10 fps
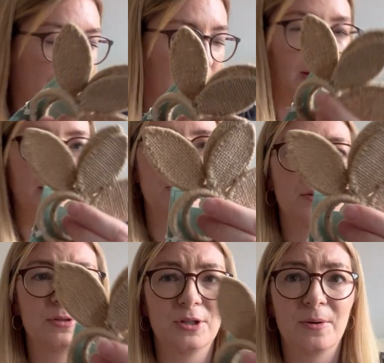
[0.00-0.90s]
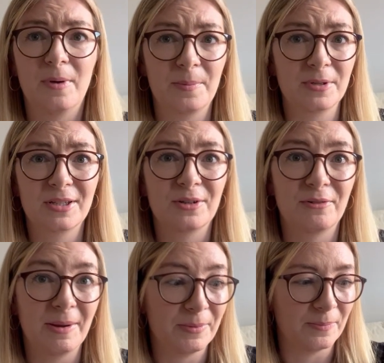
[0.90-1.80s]
But I thought, you know, I'm just gonna
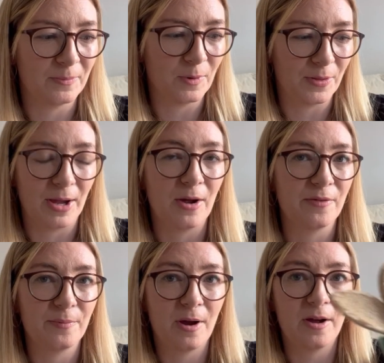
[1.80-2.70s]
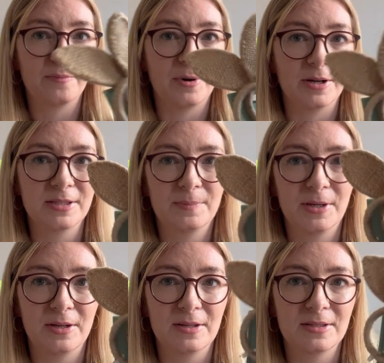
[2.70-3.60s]
grab them while they're half price,
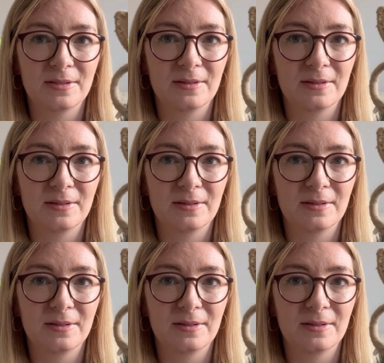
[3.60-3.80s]
because